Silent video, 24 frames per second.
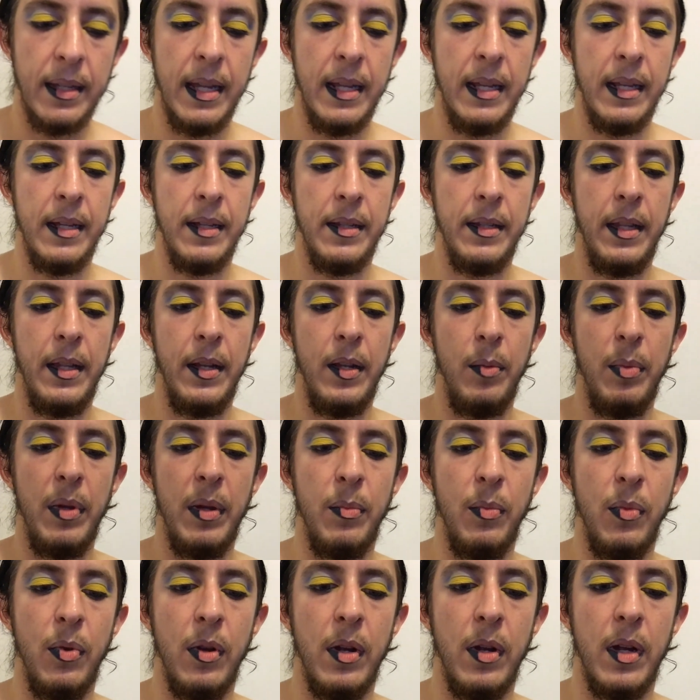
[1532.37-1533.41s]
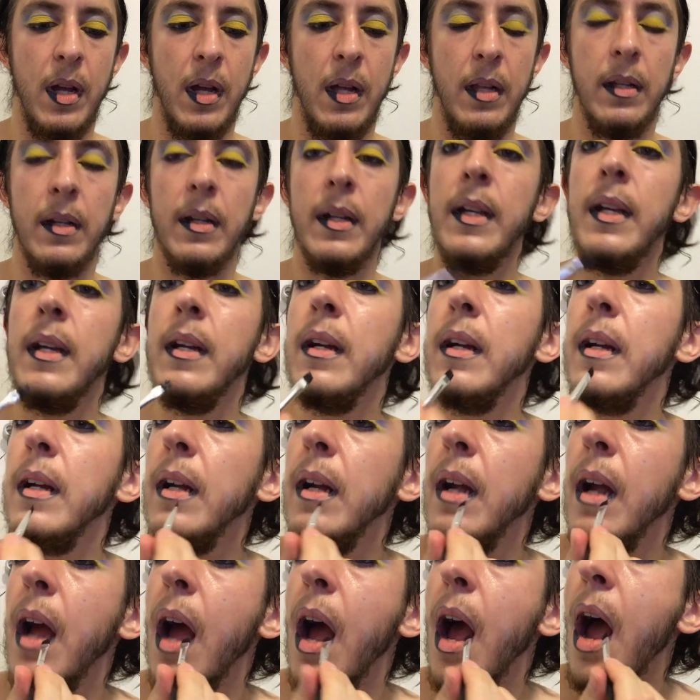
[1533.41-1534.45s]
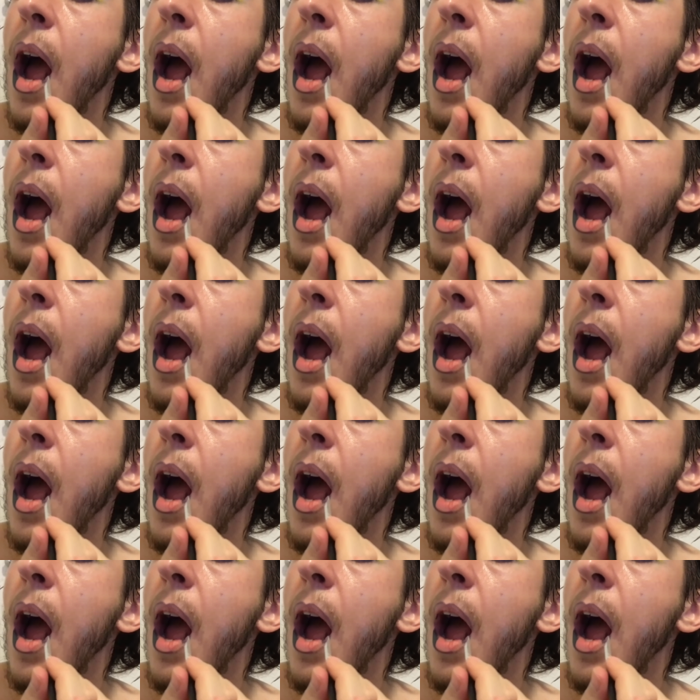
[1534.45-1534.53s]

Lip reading: Getting a little bit more color here.